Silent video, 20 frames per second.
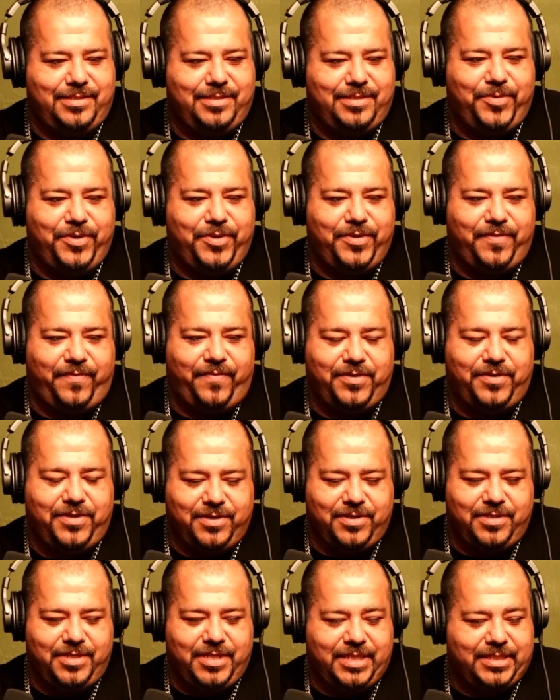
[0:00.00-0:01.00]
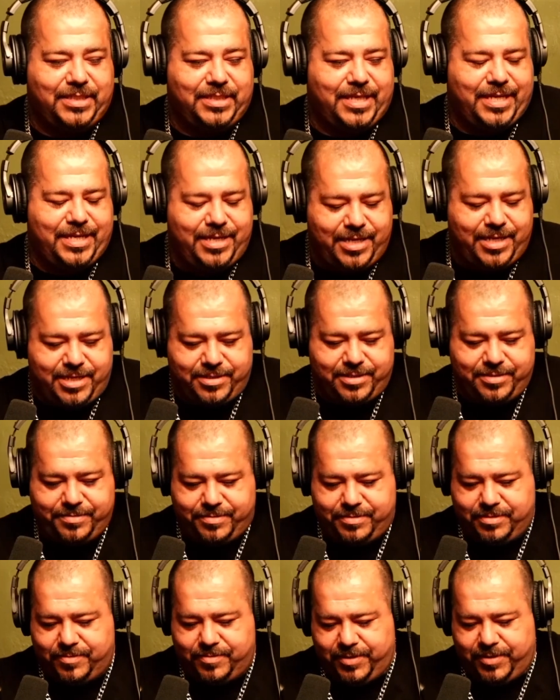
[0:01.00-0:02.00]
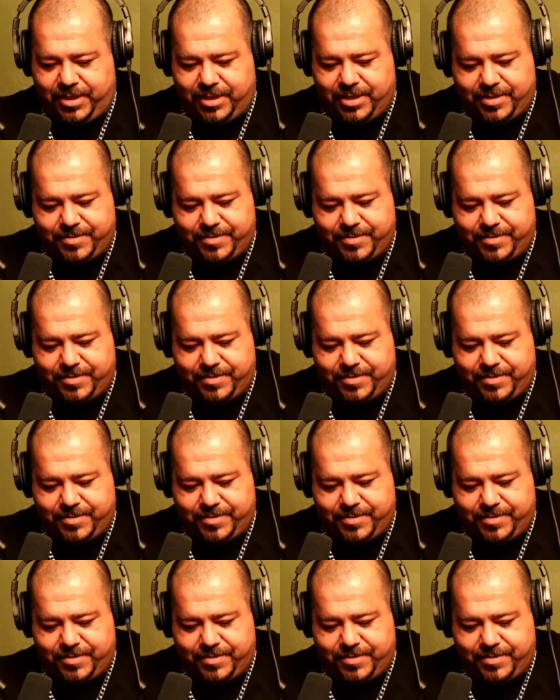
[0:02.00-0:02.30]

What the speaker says: a beautiful girl inside and out. We